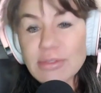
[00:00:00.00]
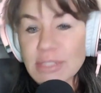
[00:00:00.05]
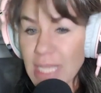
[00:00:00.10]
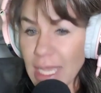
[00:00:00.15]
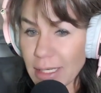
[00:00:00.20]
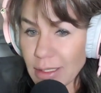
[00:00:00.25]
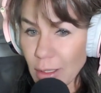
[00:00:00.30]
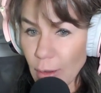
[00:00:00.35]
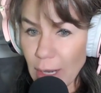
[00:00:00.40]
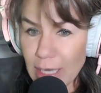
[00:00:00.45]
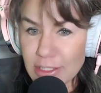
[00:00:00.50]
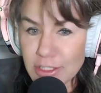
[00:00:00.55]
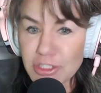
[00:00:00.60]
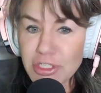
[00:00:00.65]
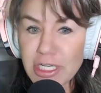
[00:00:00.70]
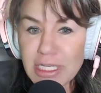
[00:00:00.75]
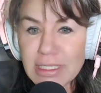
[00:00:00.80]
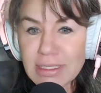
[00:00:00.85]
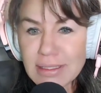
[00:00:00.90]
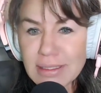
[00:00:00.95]
you 10
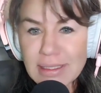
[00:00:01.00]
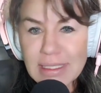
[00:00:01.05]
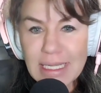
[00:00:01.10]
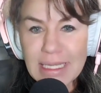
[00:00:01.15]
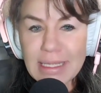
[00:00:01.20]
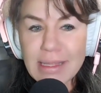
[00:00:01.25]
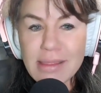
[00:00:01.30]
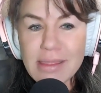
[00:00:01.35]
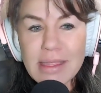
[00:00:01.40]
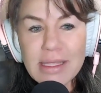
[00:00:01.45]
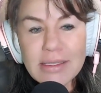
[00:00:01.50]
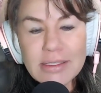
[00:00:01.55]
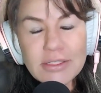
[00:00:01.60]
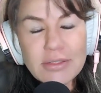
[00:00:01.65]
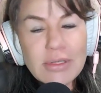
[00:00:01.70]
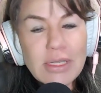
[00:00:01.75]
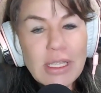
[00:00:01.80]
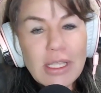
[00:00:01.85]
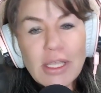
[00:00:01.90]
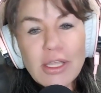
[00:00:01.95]
questions, and
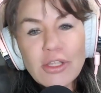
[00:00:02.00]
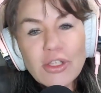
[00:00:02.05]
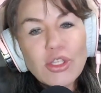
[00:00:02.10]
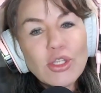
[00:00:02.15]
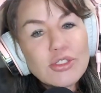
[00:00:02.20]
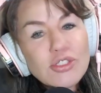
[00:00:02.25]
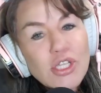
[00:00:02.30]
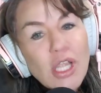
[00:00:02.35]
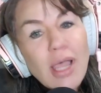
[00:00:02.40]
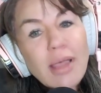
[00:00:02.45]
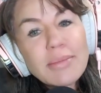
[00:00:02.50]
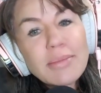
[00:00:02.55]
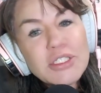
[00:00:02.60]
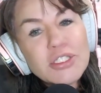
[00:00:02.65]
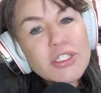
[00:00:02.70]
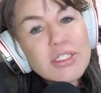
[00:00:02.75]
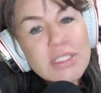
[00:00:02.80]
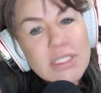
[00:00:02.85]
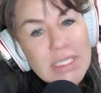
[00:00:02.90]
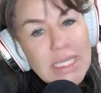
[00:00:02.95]
your job is
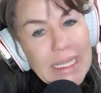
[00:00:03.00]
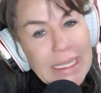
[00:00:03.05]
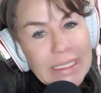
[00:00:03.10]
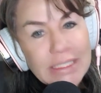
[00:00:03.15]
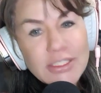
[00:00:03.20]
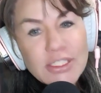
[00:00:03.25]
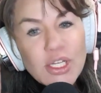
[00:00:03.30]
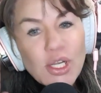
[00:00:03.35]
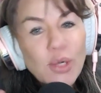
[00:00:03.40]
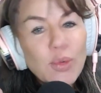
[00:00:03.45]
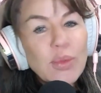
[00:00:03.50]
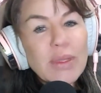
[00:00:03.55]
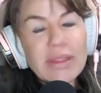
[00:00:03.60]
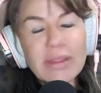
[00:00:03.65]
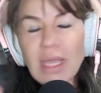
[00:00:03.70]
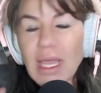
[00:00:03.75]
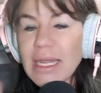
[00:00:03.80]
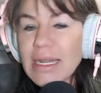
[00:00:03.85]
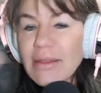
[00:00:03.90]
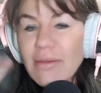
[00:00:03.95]
just to answer with
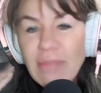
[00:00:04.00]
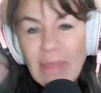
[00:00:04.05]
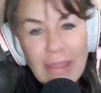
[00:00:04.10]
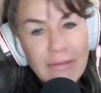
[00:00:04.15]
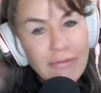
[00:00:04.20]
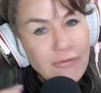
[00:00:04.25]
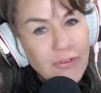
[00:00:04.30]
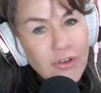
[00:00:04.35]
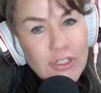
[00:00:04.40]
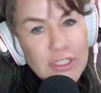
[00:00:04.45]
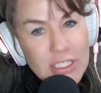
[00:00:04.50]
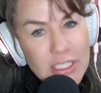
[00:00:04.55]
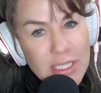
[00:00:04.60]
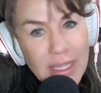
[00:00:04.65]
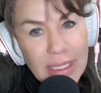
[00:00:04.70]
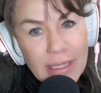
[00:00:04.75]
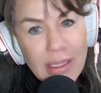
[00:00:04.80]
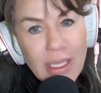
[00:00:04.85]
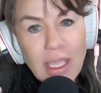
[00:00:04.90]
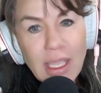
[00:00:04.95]
kind of that first
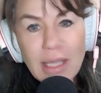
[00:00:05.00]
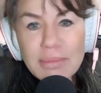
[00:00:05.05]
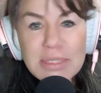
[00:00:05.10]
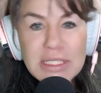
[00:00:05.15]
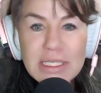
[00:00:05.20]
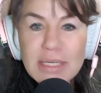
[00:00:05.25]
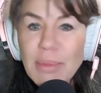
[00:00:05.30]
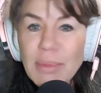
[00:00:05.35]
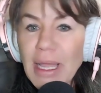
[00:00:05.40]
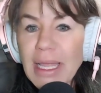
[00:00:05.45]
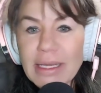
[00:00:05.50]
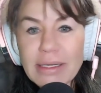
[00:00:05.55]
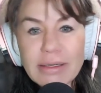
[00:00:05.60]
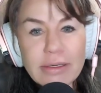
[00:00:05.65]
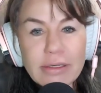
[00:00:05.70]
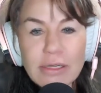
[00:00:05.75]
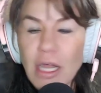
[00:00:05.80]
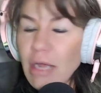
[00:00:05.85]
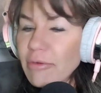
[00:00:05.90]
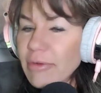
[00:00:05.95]
thing that comes to mind,
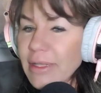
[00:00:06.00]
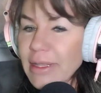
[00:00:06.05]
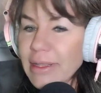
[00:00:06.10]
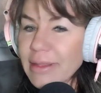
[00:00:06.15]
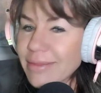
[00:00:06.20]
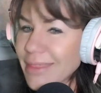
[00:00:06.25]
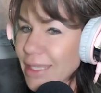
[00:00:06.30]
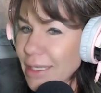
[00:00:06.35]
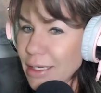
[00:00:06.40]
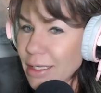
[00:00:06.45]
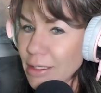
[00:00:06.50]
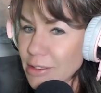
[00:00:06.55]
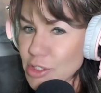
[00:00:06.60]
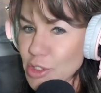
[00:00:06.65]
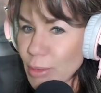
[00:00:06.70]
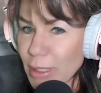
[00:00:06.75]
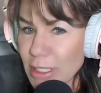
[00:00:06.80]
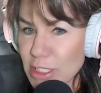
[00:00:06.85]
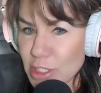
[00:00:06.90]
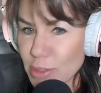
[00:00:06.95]
not really thinking
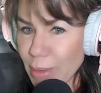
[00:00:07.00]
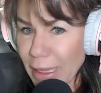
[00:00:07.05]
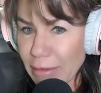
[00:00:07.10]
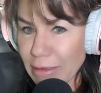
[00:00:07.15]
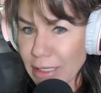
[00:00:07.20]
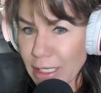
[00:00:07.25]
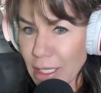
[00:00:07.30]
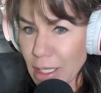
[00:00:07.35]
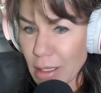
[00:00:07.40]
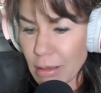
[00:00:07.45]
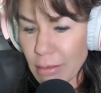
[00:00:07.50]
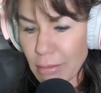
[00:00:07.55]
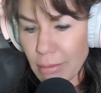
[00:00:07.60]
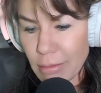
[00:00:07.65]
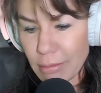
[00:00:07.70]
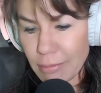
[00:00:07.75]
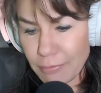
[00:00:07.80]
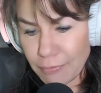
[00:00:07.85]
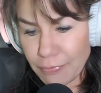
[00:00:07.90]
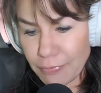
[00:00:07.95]
too much about it.
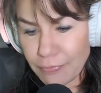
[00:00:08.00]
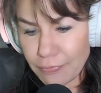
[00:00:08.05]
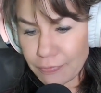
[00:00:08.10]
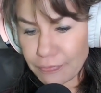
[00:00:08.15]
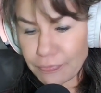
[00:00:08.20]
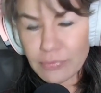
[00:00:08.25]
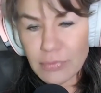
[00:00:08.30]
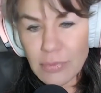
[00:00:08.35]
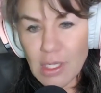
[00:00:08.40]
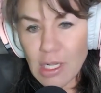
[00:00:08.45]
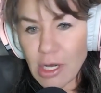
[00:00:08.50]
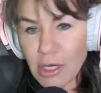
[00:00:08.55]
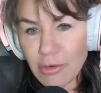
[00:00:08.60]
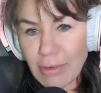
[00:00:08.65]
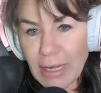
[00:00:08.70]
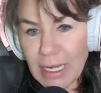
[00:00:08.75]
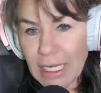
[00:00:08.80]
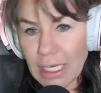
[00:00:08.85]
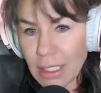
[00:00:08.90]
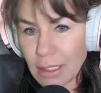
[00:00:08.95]
Are you
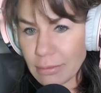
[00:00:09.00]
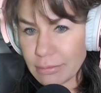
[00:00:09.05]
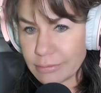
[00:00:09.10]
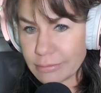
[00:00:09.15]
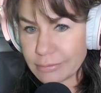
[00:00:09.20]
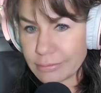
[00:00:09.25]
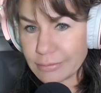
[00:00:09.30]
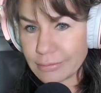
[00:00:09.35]
ready?